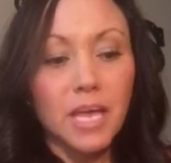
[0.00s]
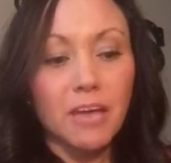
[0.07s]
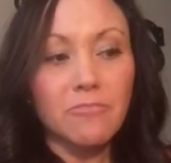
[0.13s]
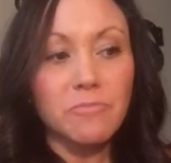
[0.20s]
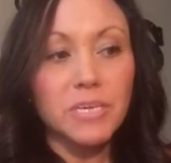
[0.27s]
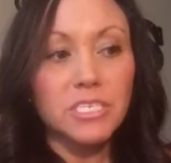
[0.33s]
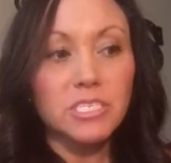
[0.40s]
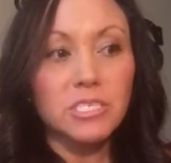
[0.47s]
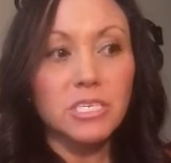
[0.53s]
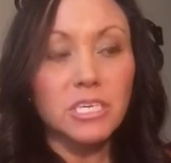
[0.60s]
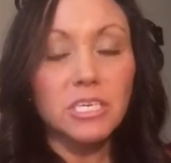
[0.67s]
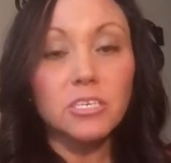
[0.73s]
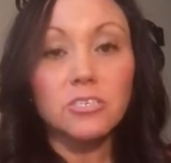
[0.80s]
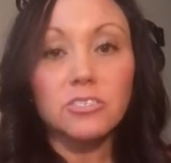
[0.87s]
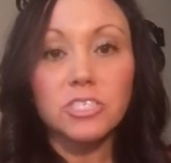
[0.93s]
I've mentioned the
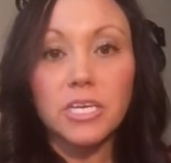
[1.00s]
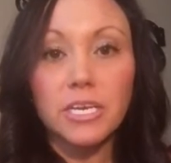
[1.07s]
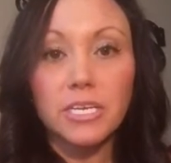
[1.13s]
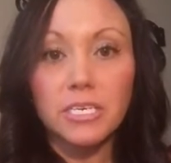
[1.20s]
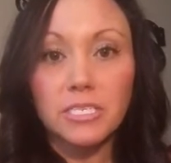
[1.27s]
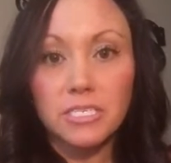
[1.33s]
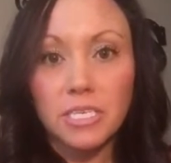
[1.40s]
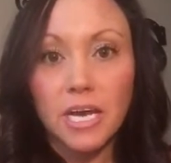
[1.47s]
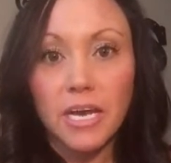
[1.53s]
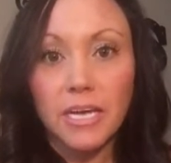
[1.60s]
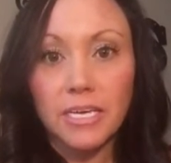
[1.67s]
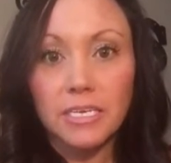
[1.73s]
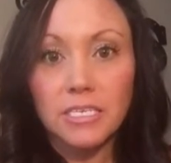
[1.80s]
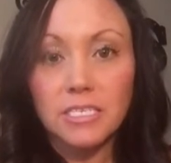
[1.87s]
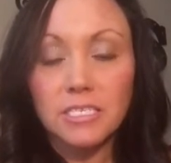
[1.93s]
ketogenic
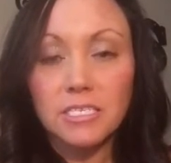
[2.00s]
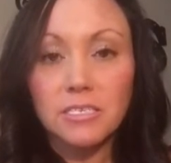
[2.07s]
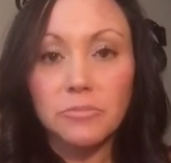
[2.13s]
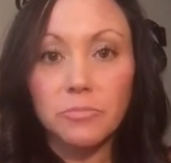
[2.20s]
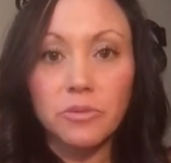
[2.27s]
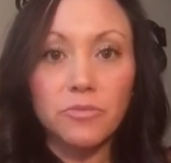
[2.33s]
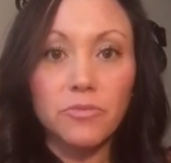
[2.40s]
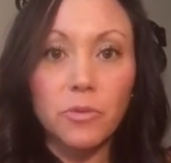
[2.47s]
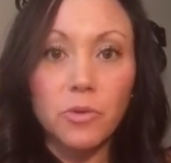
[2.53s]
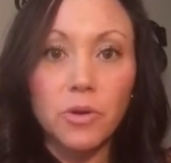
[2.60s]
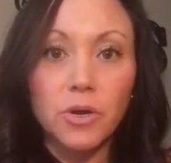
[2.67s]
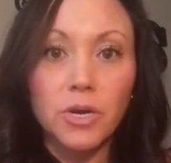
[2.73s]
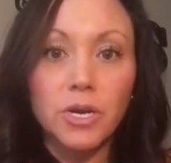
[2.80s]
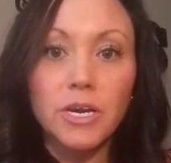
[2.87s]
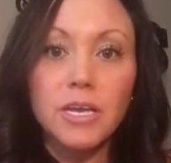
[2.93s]
diet
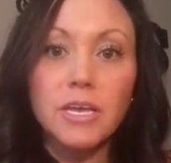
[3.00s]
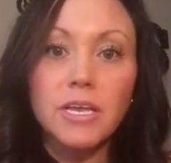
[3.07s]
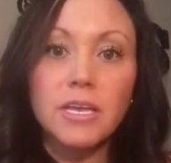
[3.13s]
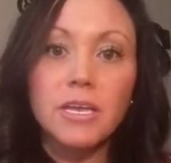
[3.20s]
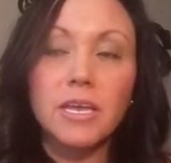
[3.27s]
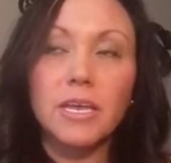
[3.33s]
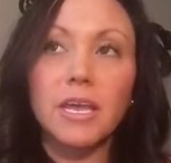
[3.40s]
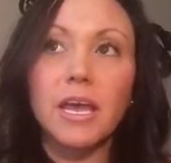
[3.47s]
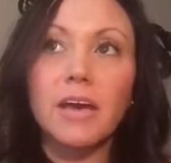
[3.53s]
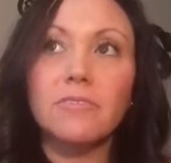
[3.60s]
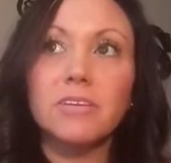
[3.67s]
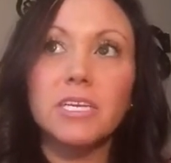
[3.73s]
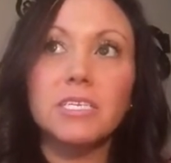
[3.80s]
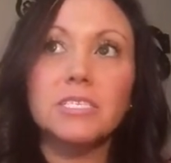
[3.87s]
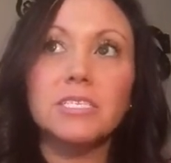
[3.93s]
before, and I
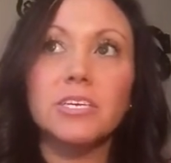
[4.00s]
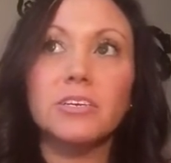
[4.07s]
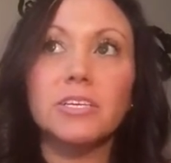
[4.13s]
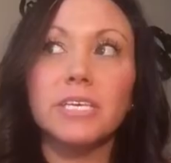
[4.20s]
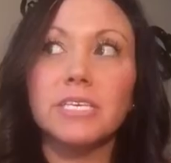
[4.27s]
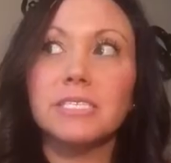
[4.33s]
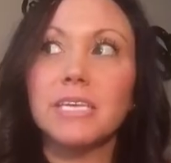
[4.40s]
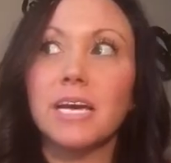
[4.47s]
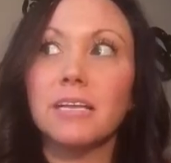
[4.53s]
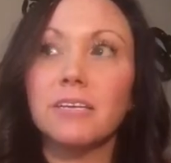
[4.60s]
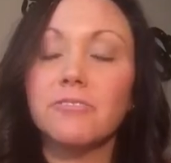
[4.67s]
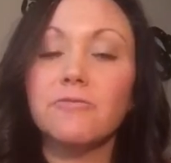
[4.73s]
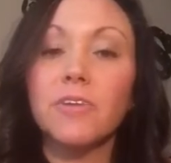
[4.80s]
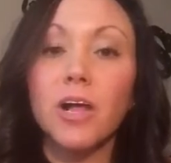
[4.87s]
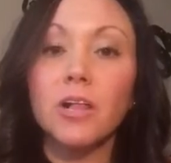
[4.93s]
haven't necessarily
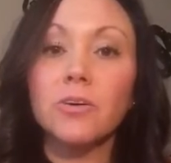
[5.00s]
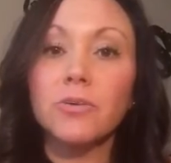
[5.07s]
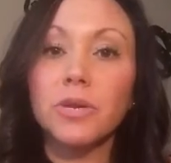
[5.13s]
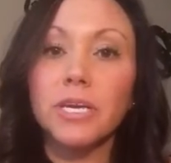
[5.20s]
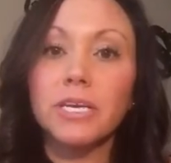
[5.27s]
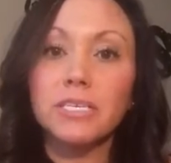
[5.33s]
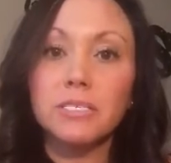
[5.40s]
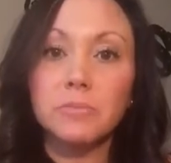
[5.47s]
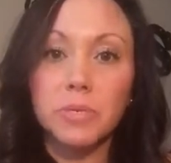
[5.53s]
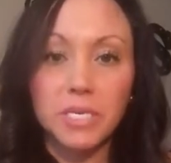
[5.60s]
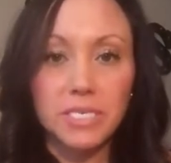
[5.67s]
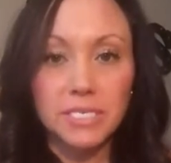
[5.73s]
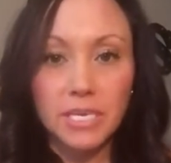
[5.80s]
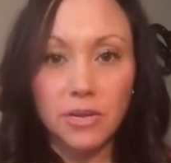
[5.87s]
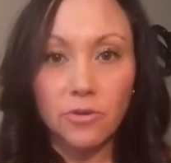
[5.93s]
exactly followed it
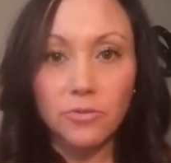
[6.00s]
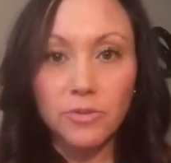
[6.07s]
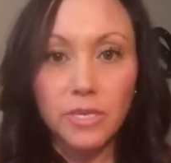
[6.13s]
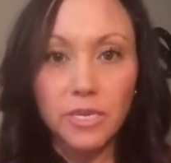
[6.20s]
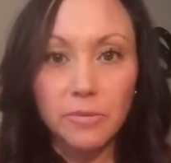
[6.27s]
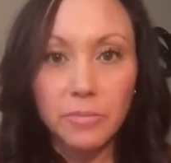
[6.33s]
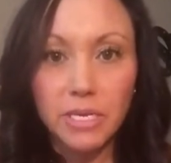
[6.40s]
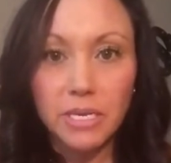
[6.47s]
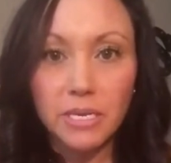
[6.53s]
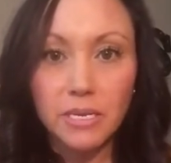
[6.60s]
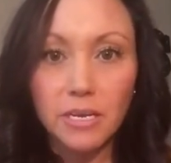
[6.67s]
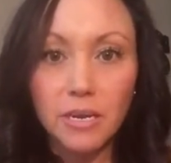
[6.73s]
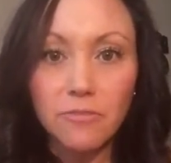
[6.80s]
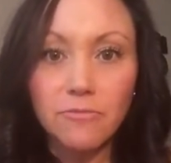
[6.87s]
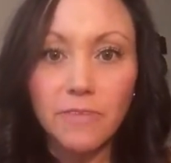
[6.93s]
because I don't think I'm getting
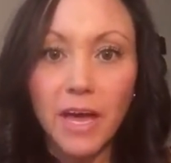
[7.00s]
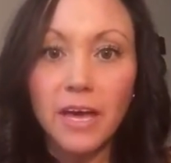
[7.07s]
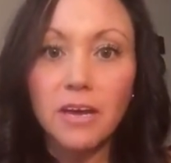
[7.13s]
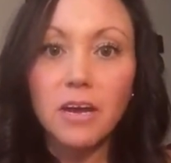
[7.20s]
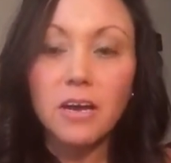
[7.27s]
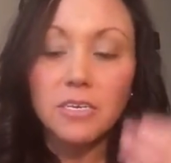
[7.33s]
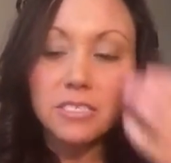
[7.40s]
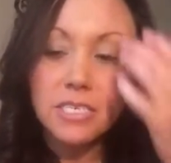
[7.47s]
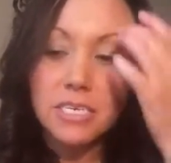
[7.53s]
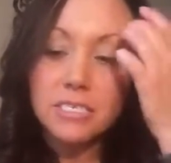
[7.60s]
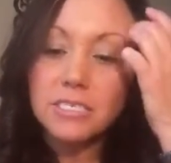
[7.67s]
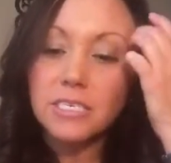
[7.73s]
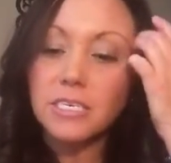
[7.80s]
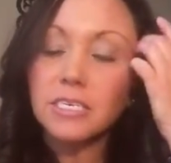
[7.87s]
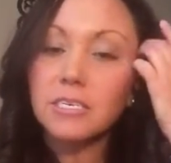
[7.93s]
enough fat
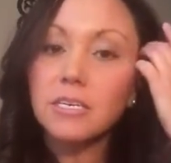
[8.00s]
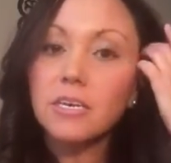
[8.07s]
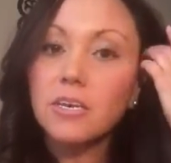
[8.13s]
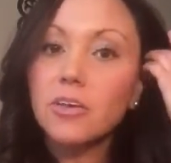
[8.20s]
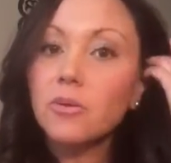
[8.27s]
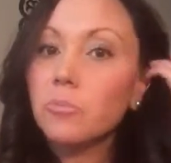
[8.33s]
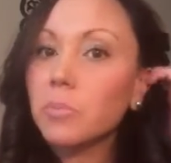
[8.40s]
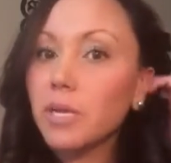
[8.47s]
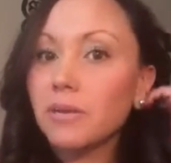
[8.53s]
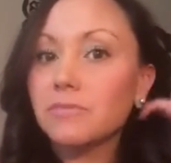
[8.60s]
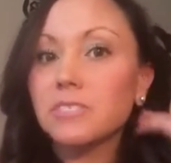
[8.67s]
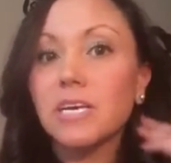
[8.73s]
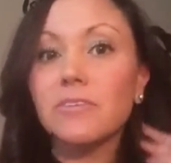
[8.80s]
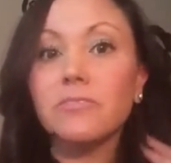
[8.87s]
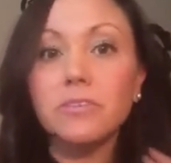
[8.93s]
content in, but
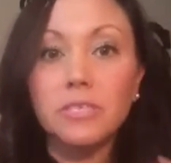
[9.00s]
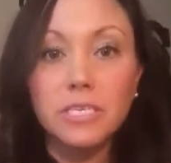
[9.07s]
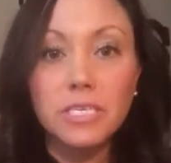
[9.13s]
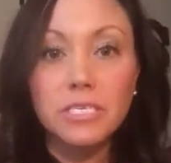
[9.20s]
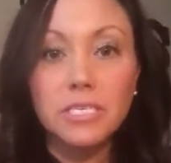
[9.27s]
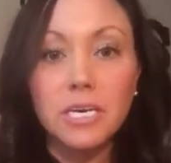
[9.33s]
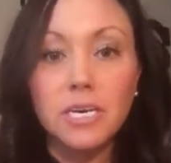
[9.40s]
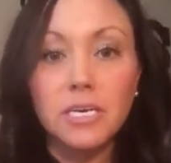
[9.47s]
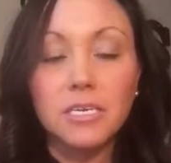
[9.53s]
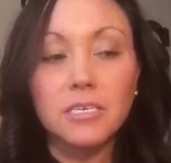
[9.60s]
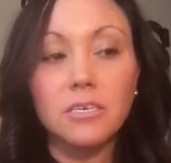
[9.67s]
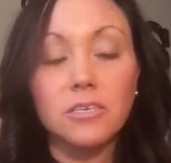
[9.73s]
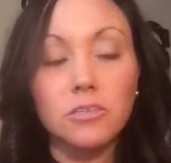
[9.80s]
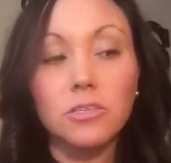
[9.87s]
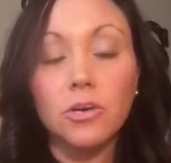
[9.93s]
I've definitely
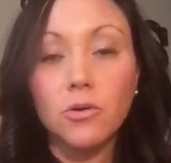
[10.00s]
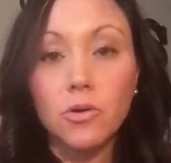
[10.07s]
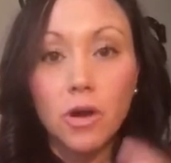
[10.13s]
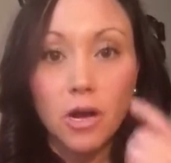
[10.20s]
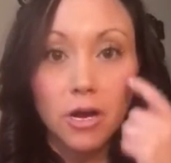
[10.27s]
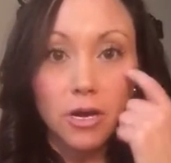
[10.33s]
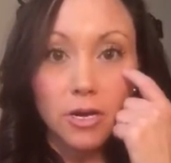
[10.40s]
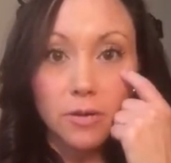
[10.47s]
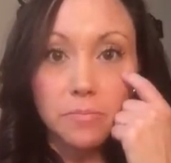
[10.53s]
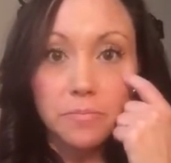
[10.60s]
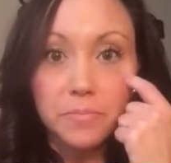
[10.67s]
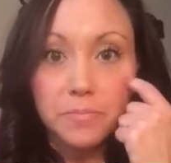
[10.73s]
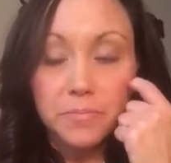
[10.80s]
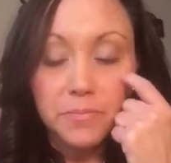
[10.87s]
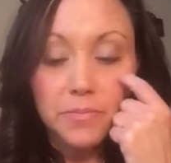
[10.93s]
done low carb,